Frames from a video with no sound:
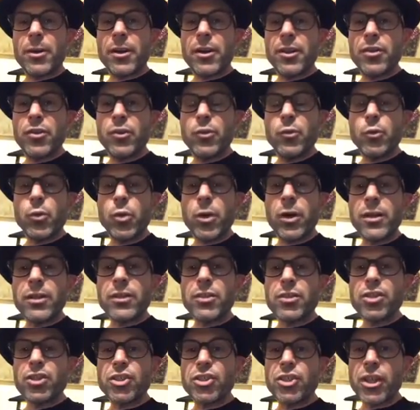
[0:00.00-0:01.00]
and you want to
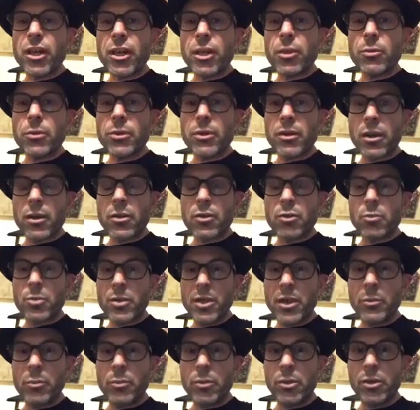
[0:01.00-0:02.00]
share with other
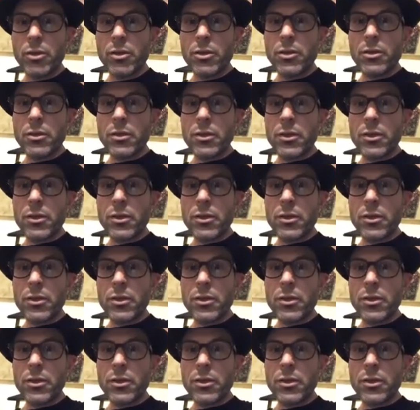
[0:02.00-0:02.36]
people